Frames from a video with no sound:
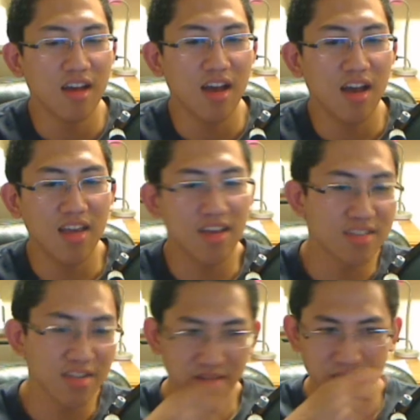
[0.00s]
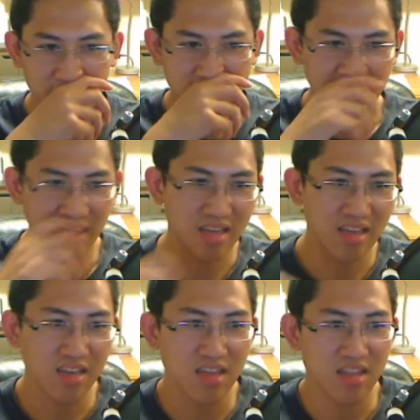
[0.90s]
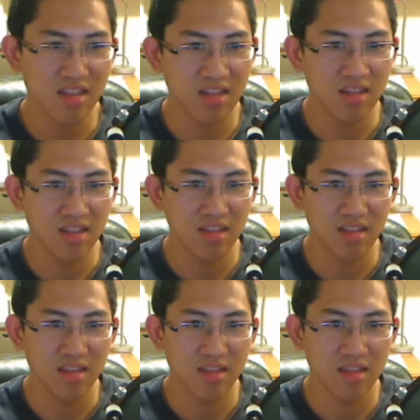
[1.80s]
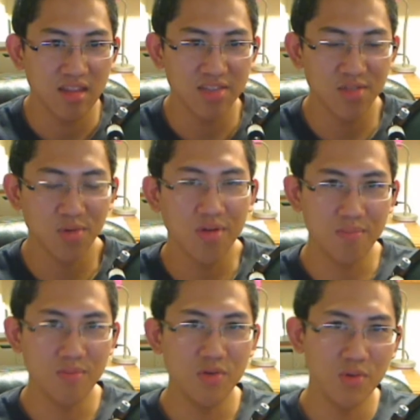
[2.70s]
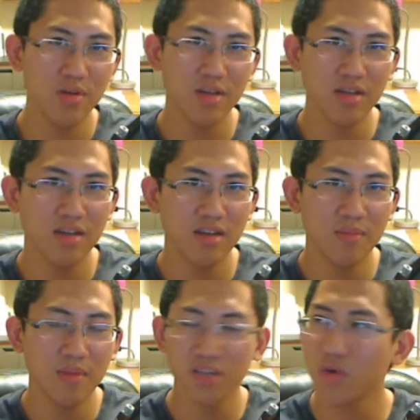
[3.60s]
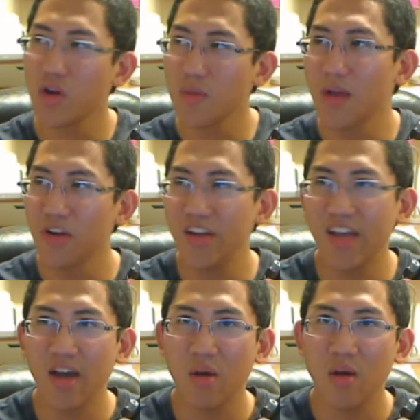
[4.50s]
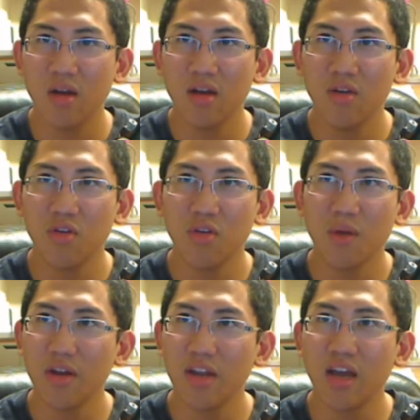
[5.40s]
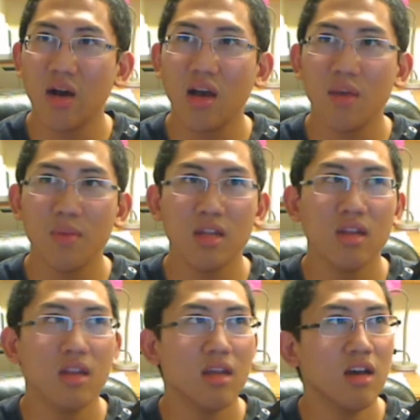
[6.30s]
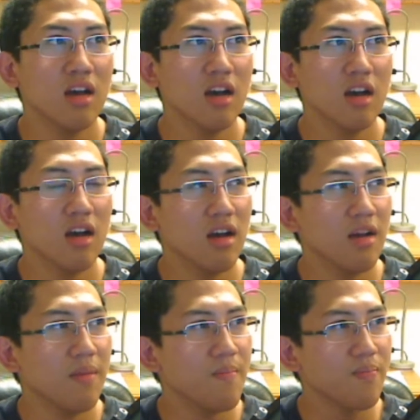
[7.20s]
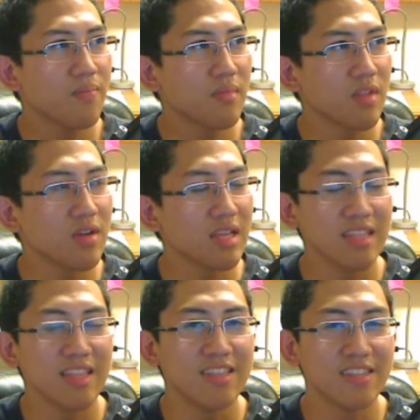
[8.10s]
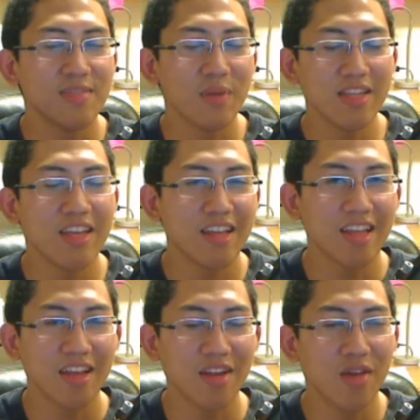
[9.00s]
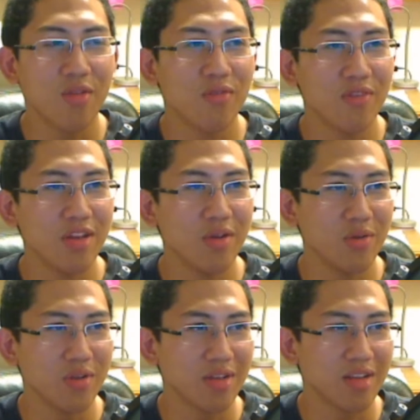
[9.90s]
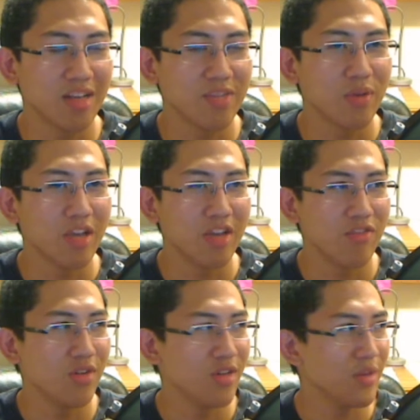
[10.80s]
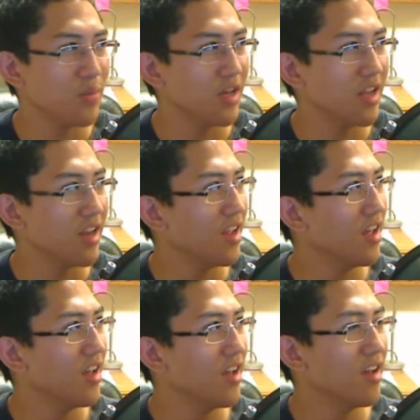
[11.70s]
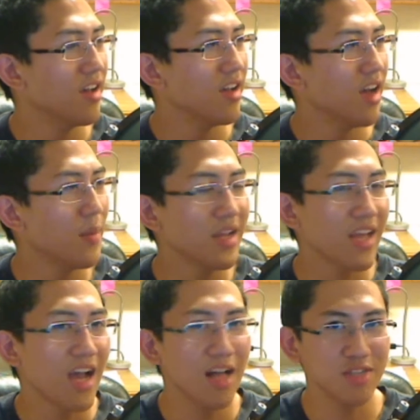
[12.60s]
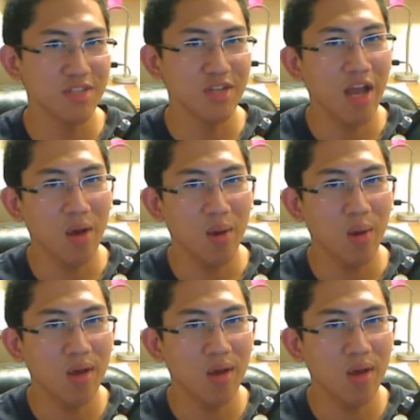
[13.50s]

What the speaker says: I guess I just wasn't like in that sort of mood. Because where I'm at right now, I'm in... Okay, this might take like another video to explain fully, but I'm in college now,